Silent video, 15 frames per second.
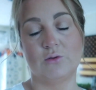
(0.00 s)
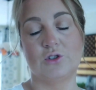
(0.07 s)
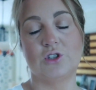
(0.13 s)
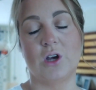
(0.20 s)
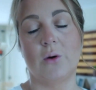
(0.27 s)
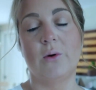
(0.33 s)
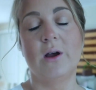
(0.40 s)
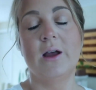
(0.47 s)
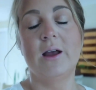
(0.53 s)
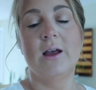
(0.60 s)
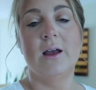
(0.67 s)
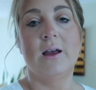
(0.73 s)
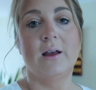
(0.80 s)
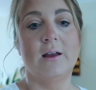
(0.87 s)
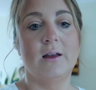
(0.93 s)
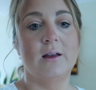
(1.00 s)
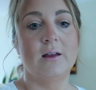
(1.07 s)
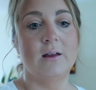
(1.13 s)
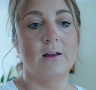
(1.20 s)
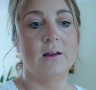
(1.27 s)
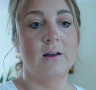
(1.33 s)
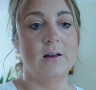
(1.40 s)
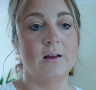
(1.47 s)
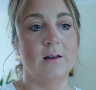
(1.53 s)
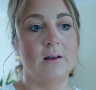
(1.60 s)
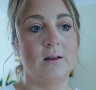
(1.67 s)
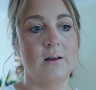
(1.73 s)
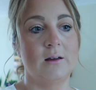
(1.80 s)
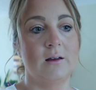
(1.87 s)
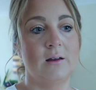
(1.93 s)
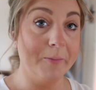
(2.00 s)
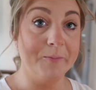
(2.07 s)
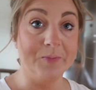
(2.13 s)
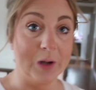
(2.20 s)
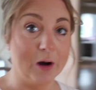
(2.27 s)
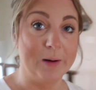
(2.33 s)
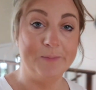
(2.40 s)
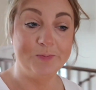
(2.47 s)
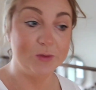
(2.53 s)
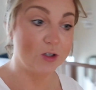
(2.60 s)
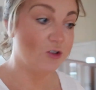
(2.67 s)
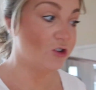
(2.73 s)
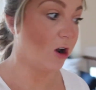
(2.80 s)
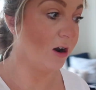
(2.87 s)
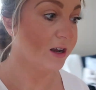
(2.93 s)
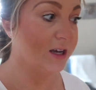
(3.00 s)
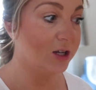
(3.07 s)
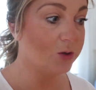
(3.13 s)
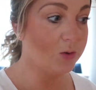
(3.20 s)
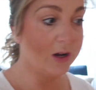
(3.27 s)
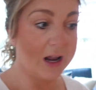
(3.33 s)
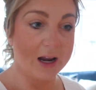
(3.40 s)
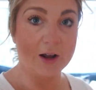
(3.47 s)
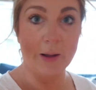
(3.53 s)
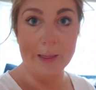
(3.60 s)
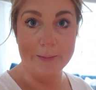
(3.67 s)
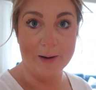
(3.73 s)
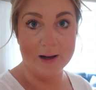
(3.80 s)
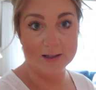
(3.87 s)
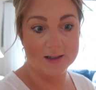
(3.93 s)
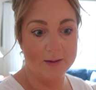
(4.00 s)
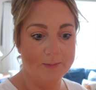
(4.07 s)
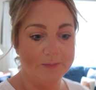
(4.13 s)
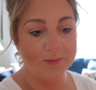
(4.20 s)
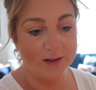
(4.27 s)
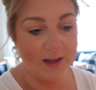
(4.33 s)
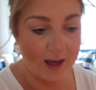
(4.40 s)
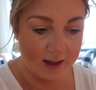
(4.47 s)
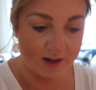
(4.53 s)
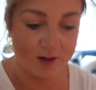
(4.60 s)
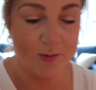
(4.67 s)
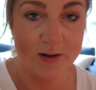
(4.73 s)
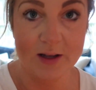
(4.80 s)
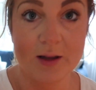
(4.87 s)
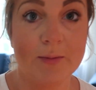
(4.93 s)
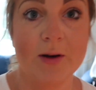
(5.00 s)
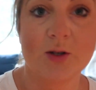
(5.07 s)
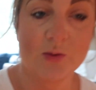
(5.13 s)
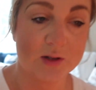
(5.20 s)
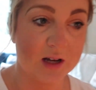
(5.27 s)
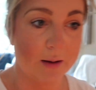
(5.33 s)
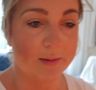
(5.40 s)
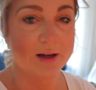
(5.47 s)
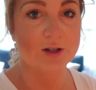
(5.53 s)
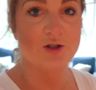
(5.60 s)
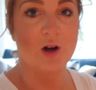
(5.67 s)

So, all right, sorry, kids were getting on the bus and yelling to me that the bus was coming.